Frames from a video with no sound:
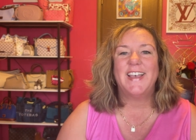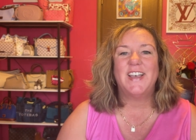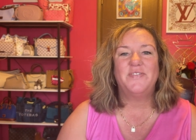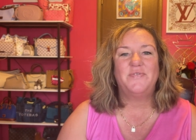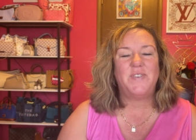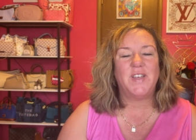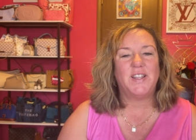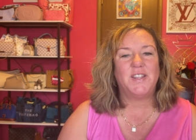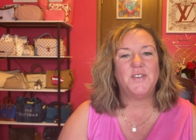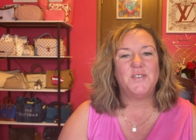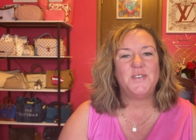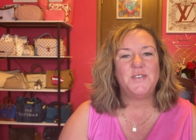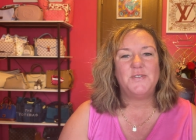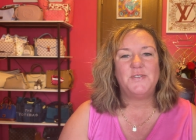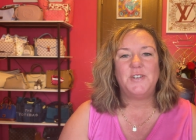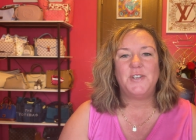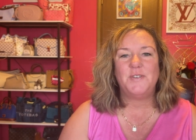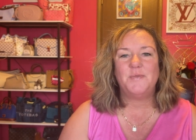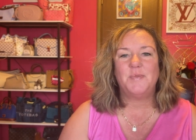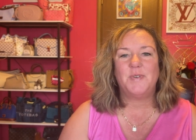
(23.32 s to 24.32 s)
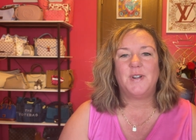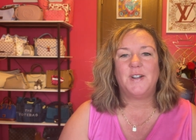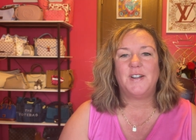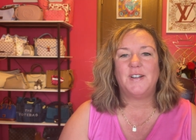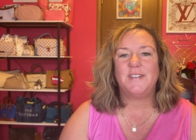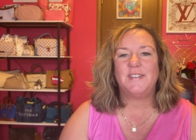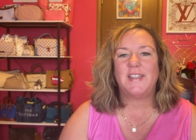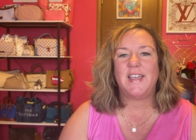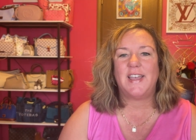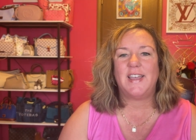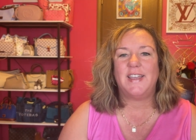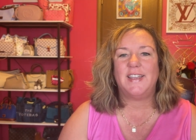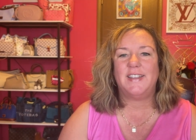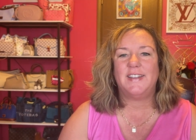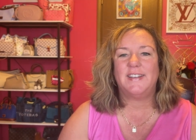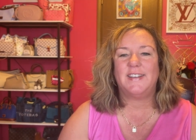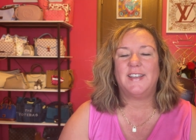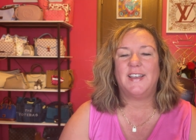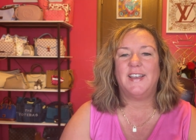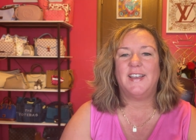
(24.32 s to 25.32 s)
a fellow YouTuber
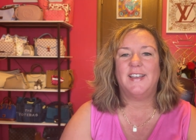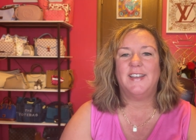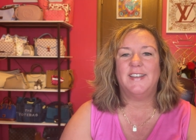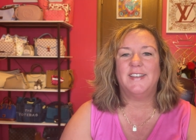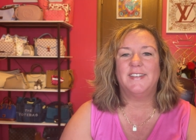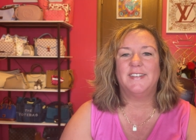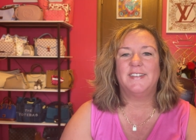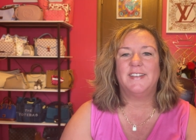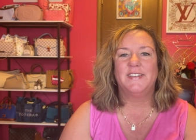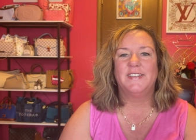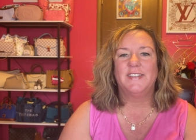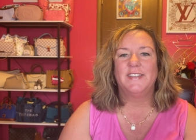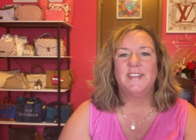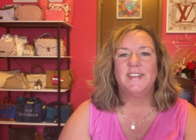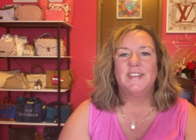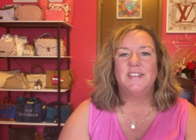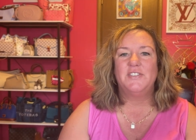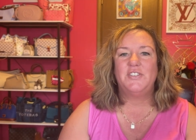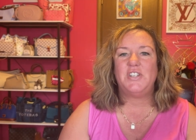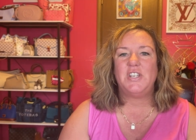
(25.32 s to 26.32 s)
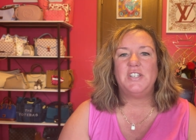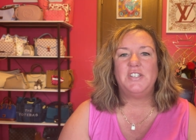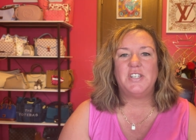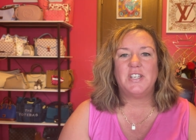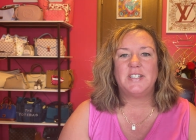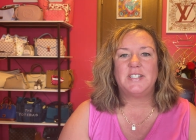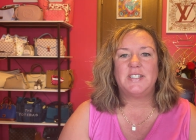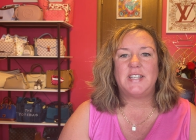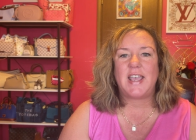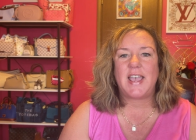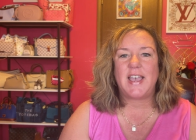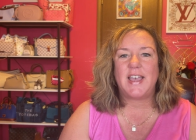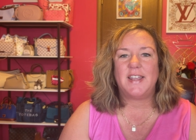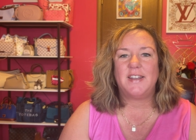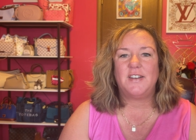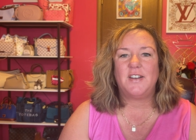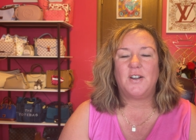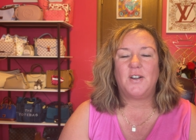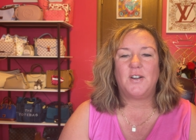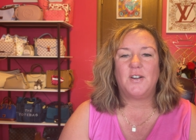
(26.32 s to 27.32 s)
that uh, she just
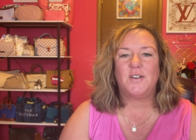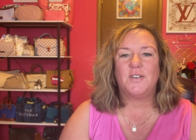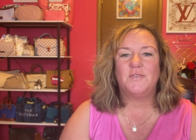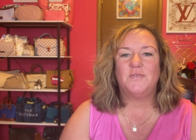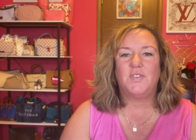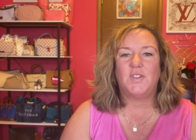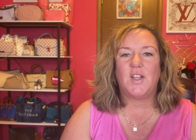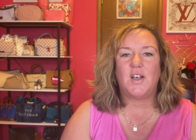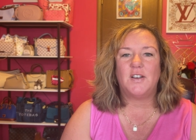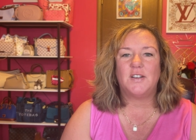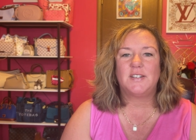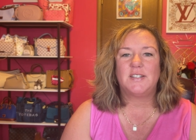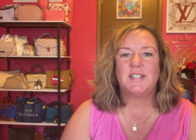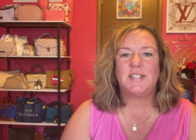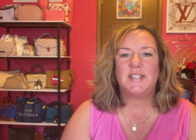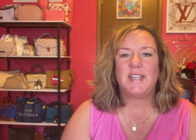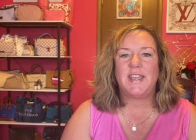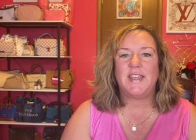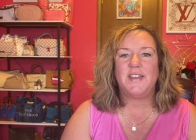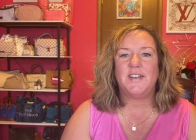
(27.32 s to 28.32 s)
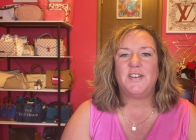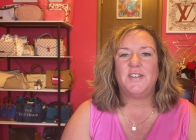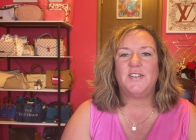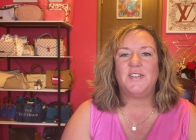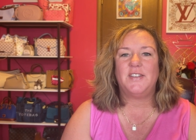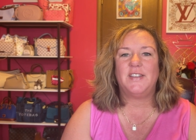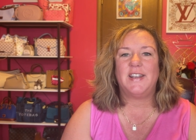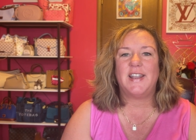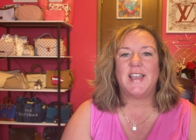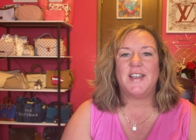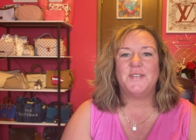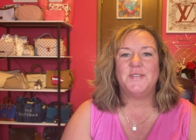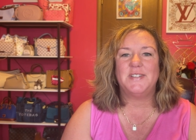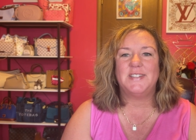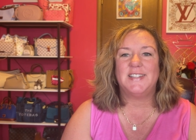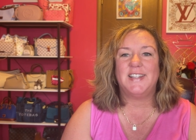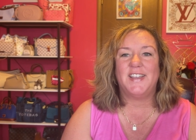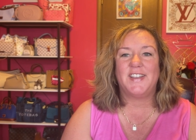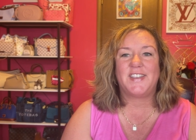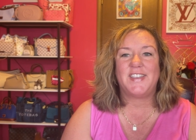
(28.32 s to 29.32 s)
had her vlog sale, and I
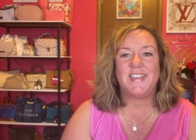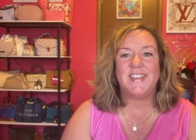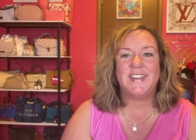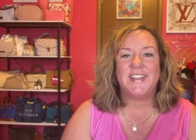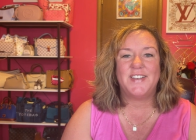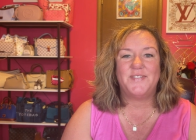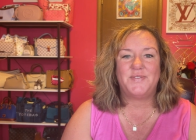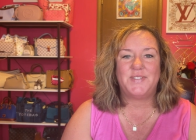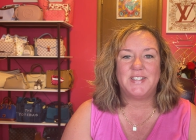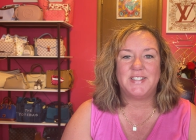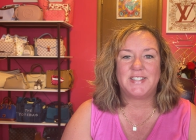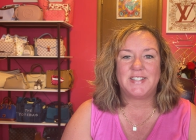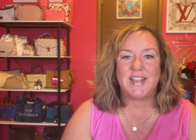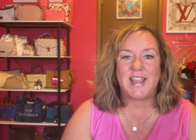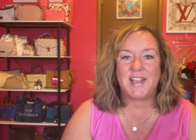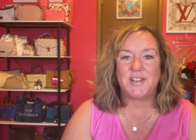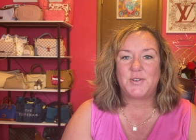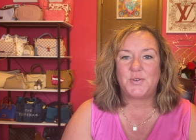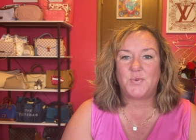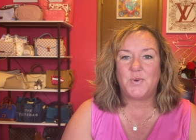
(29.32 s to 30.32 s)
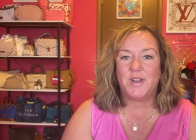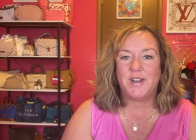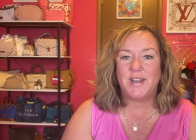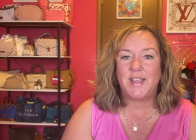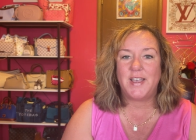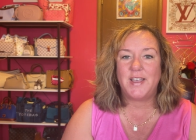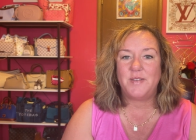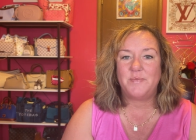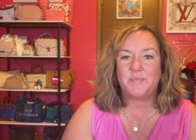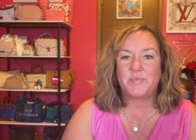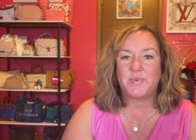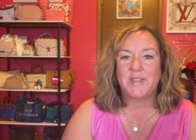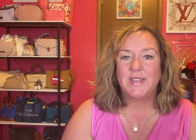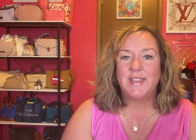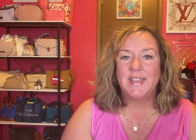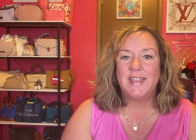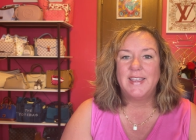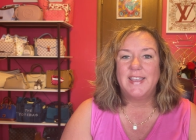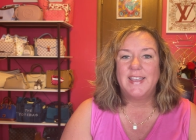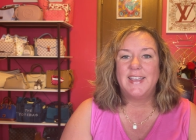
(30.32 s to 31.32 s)
was lucky enough to snatch one up.
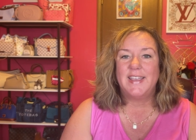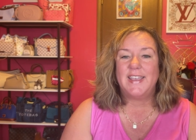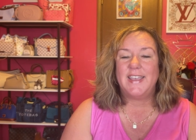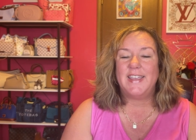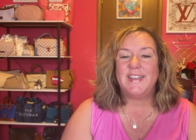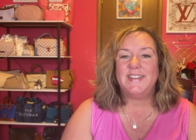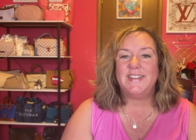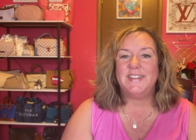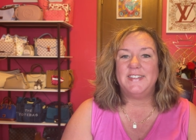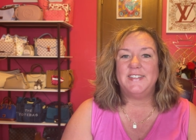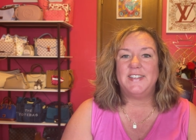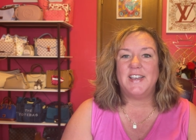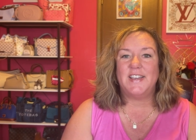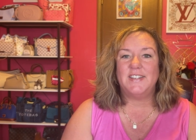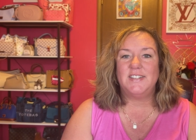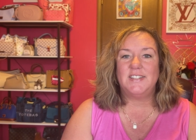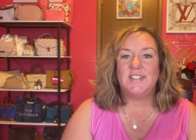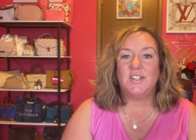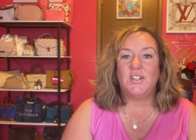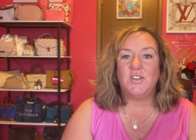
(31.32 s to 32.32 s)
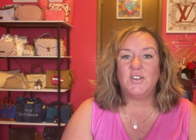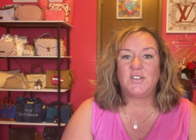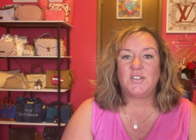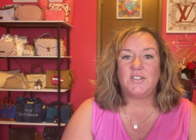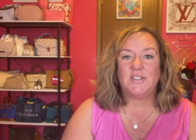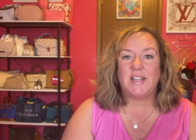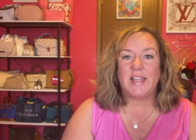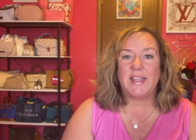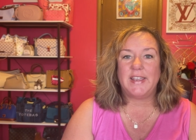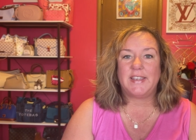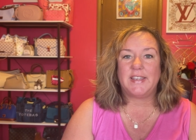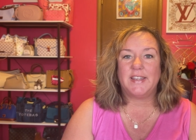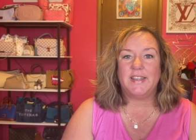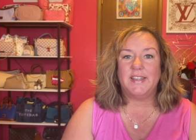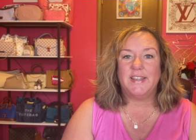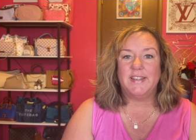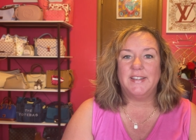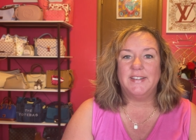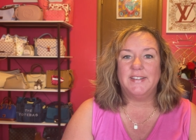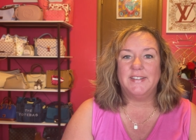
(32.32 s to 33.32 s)
And it does look like
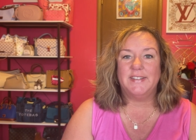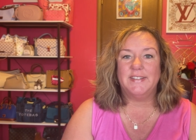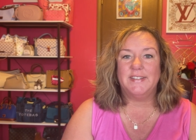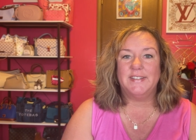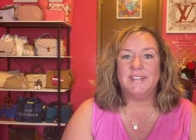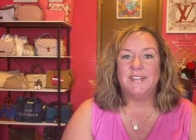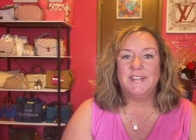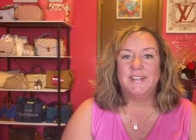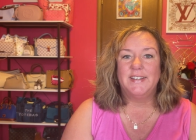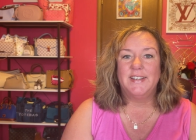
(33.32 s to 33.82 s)
a